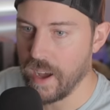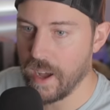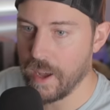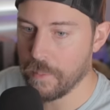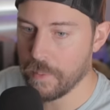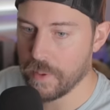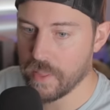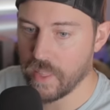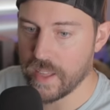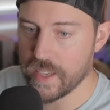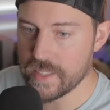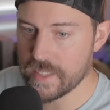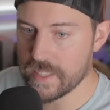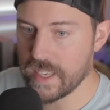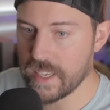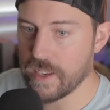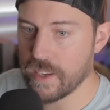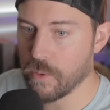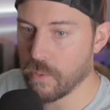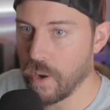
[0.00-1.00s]
And let's
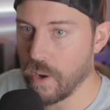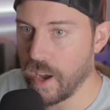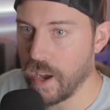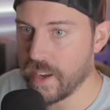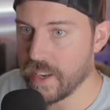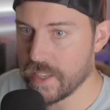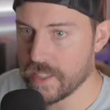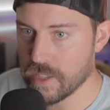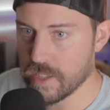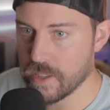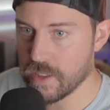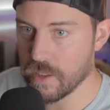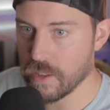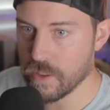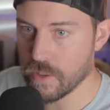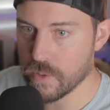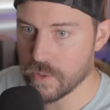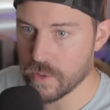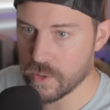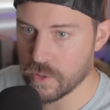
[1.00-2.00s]
get right into the
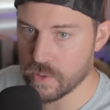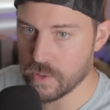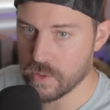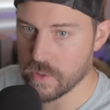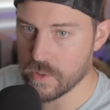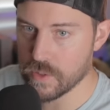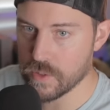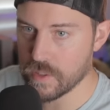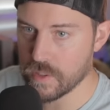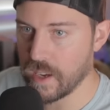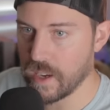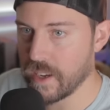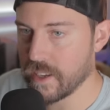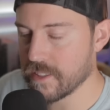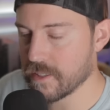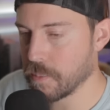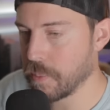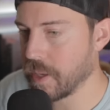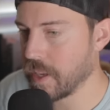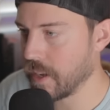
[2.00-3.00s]
lunar cruiser,
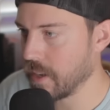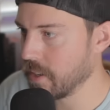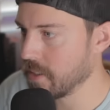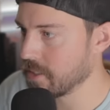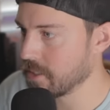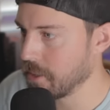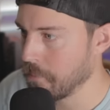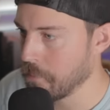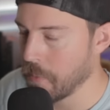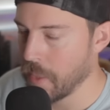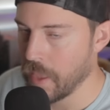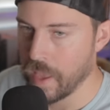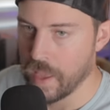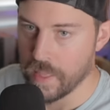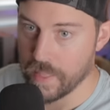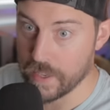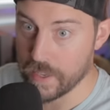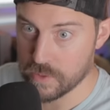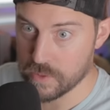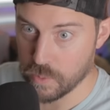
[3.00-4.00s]
guys, because
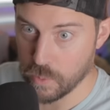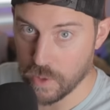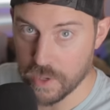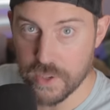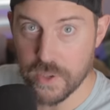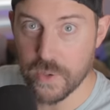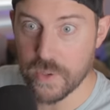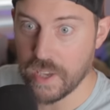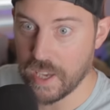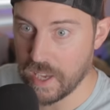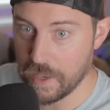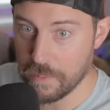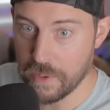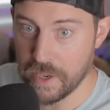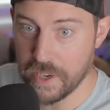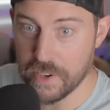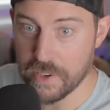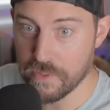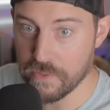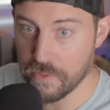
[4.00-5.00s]
that's what you came
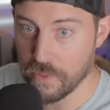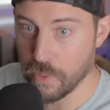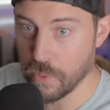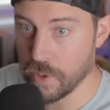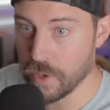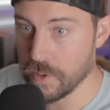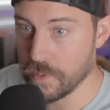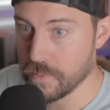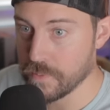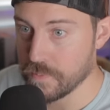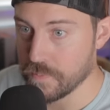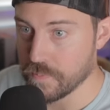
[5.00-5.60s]
here for.